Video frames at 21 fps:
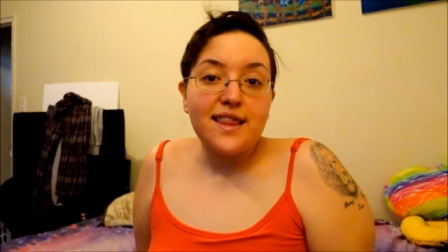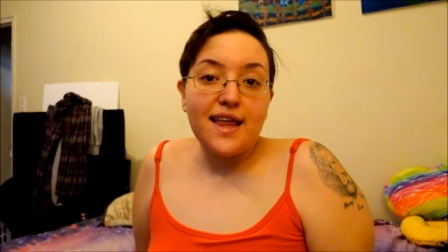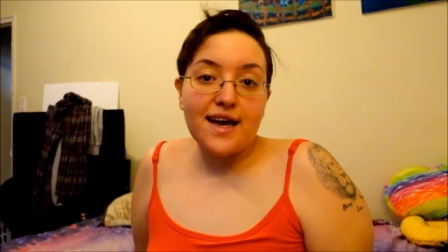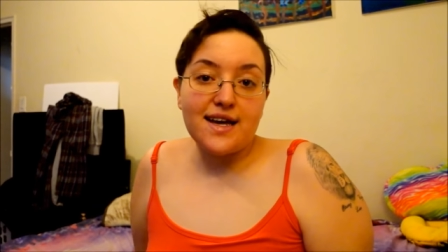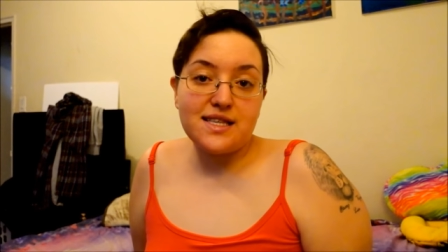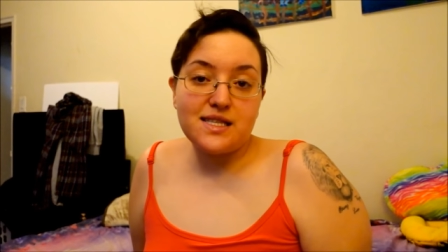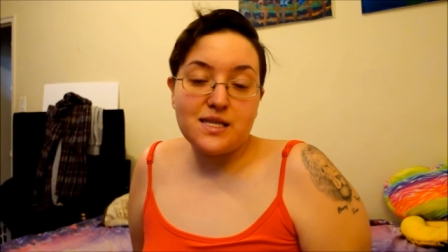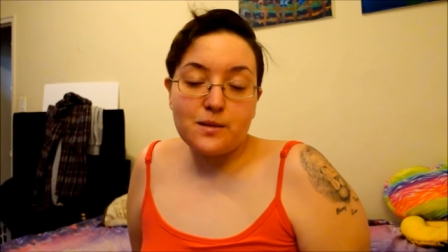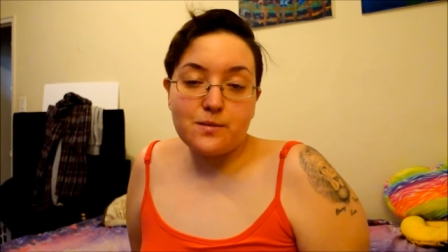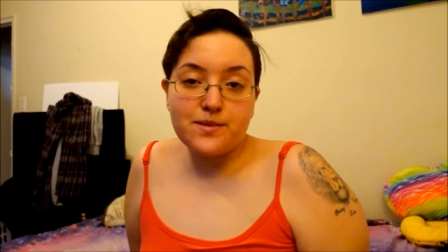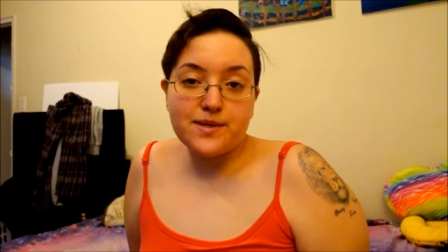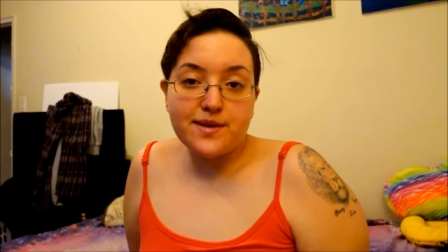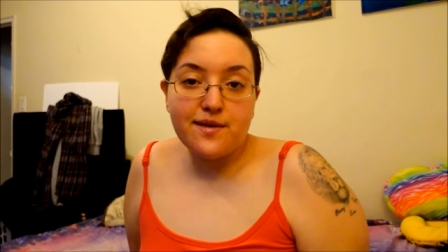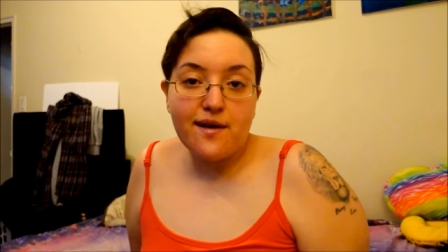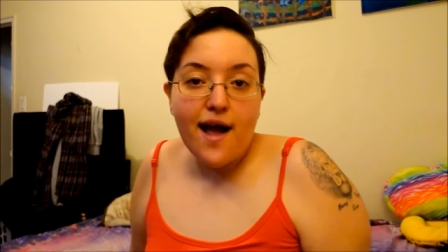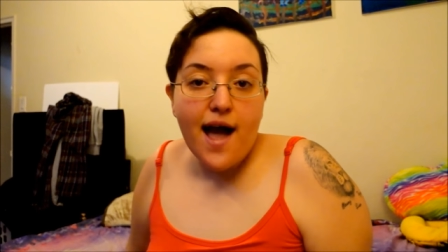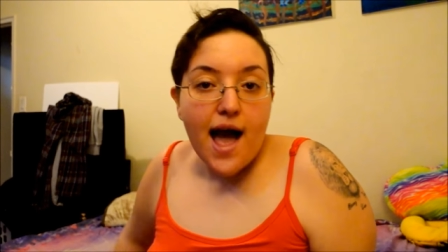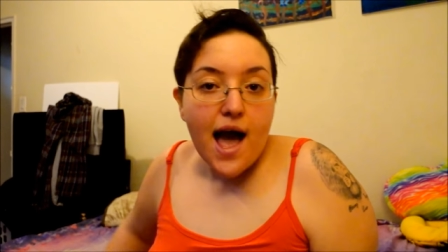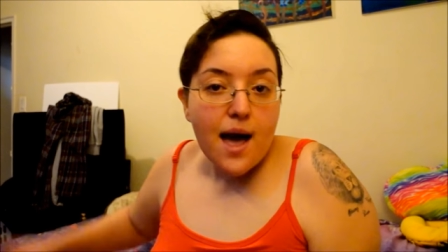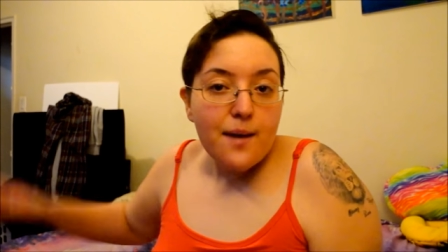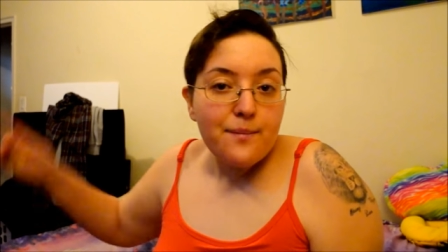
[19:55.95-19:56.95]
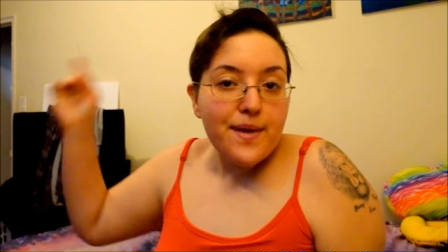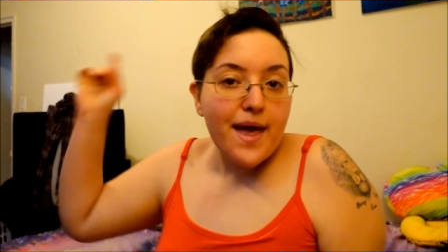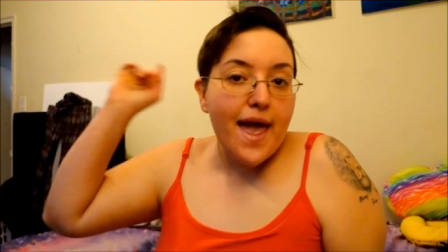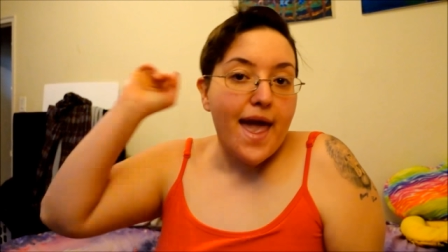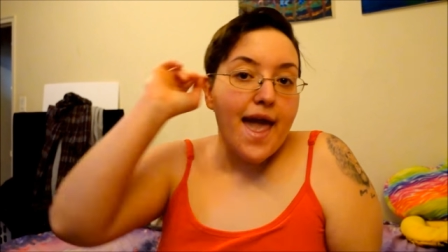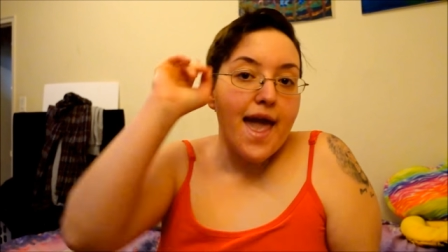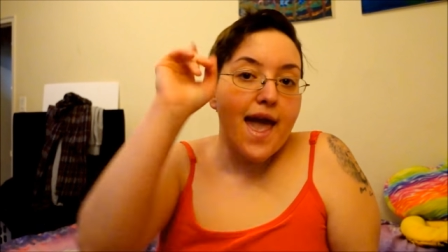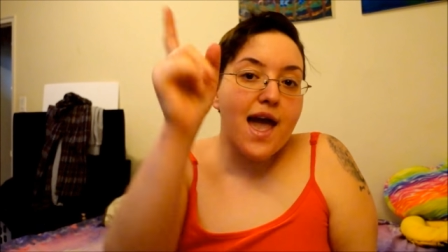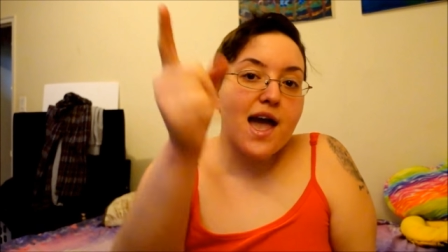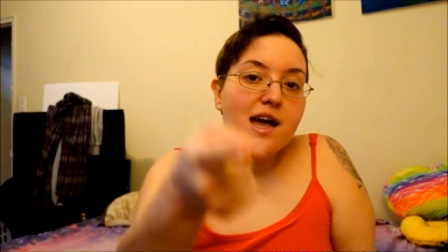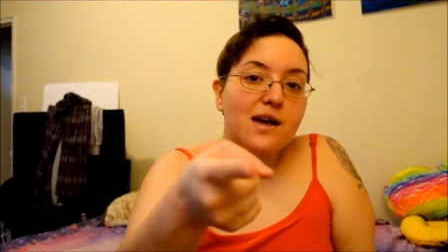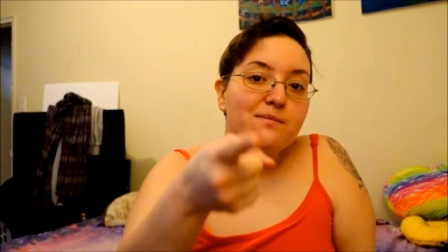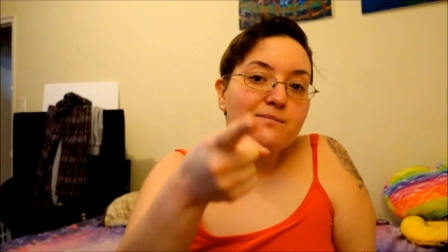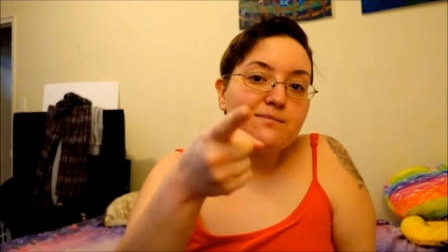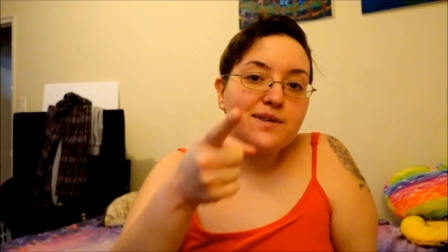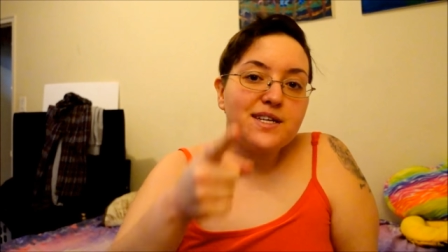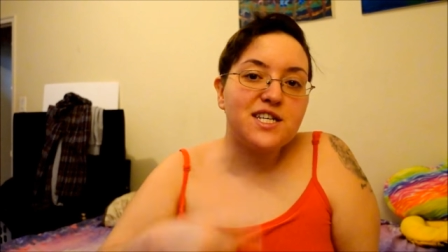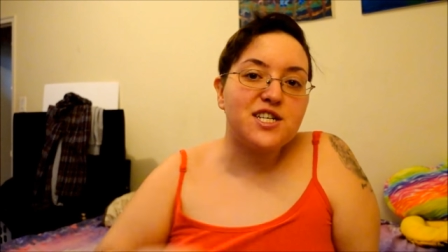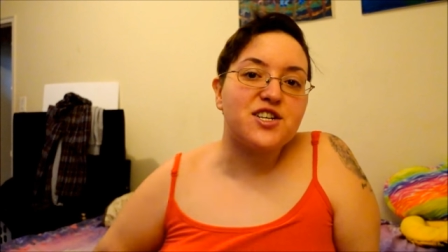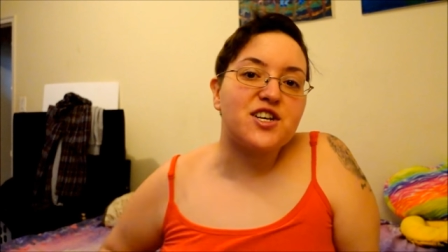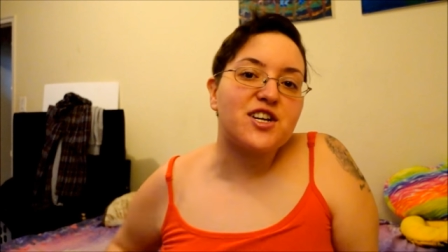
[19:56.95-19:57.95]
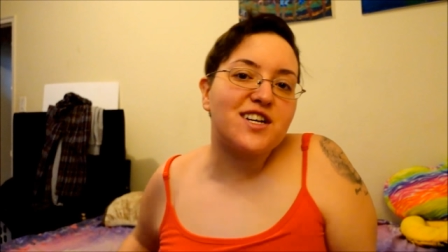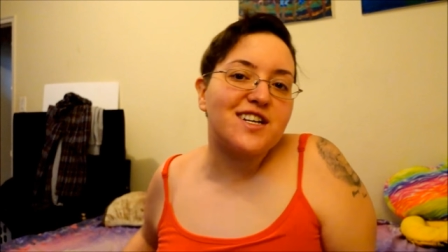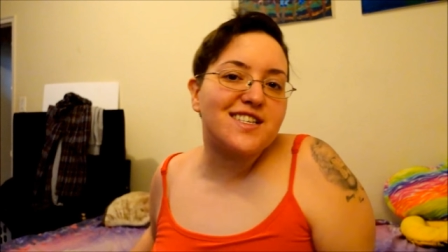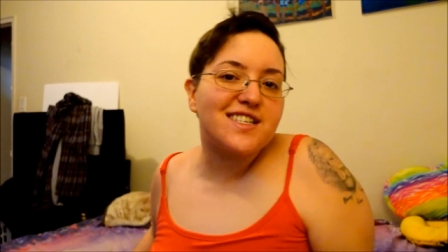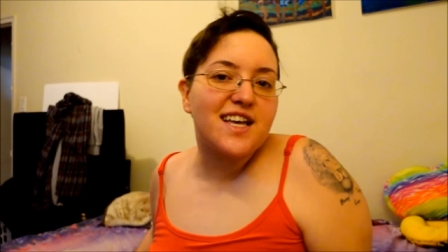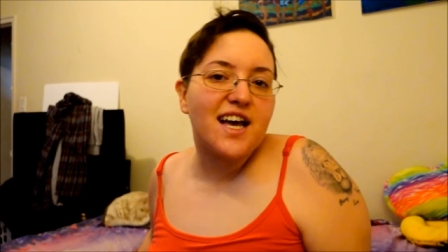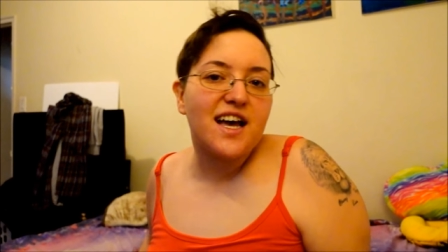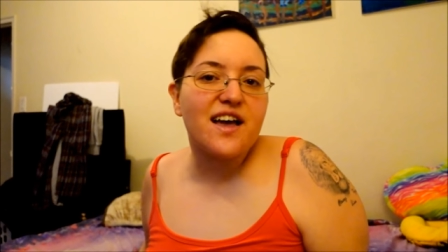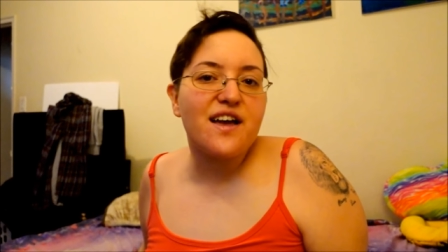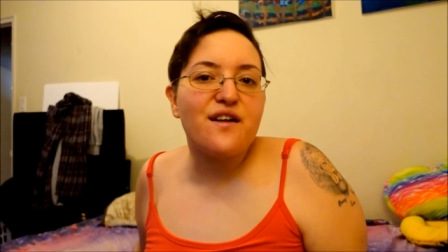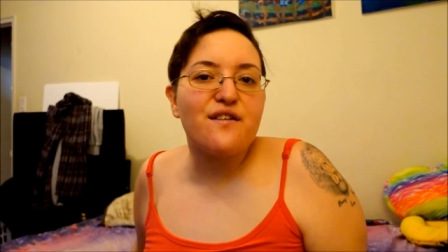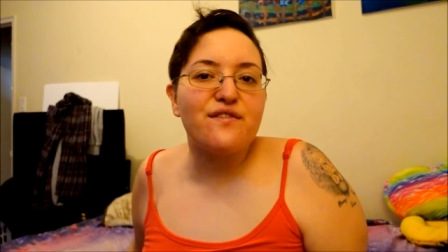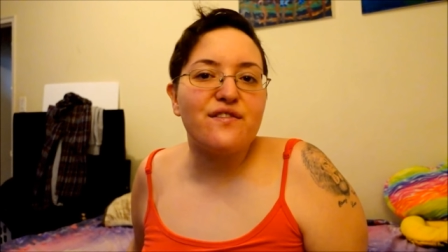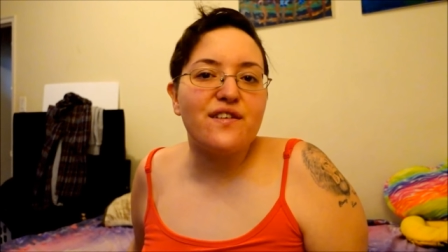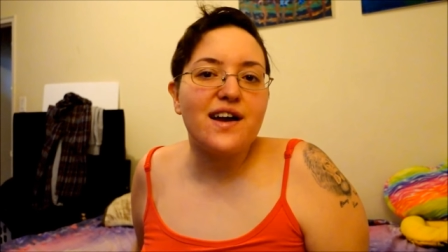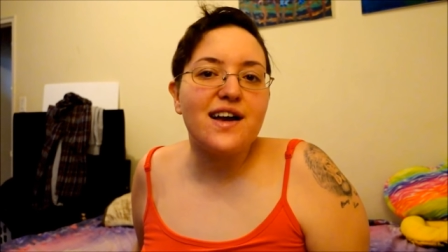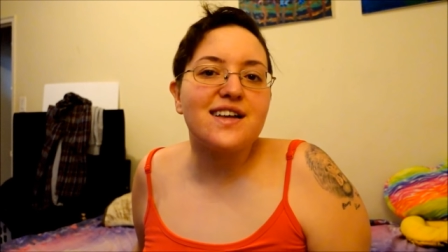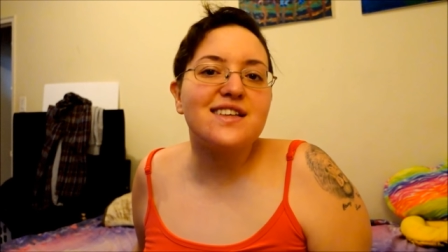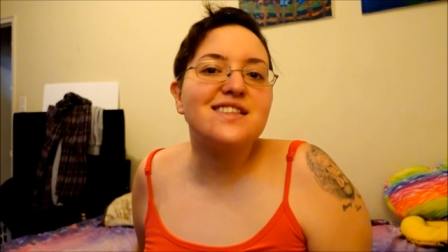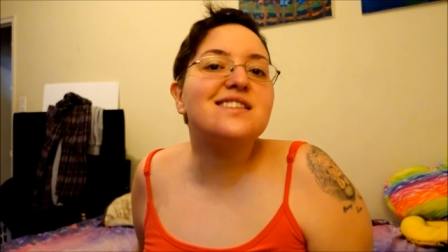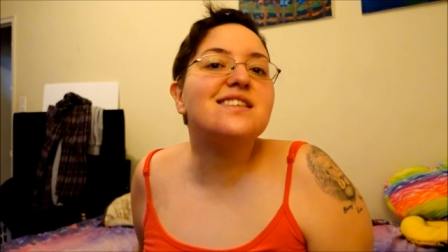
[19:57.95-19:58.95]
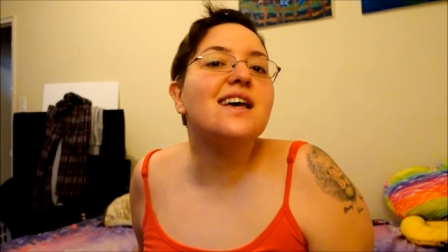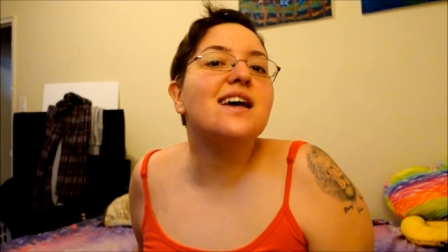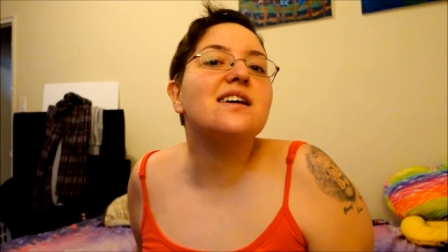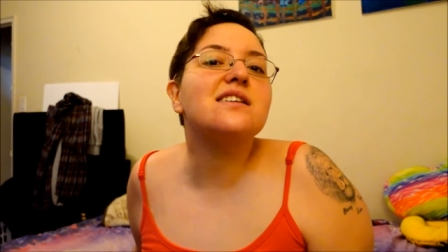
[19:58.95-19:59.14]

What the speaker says: Like, subscribe, and be sure to tell your friends.